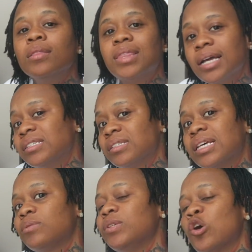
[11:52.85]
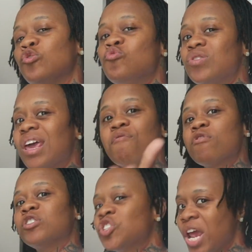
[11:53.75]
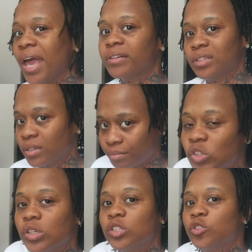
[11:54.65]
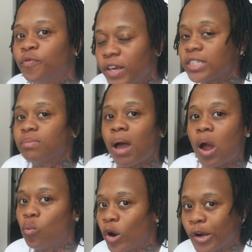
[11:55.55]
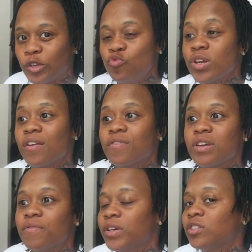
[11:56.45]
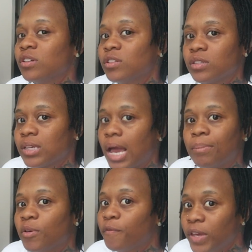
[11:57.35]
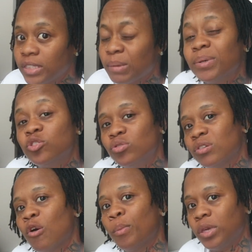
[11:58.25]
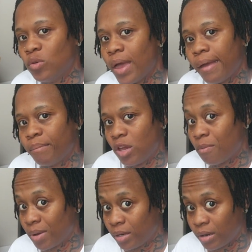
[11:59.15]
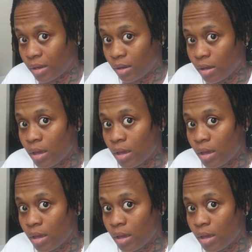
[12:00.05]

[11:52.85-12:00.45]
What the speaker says: That just lets me know you never checked to fix my work. You never even took the time to fix it, but you told me you had me on Monday.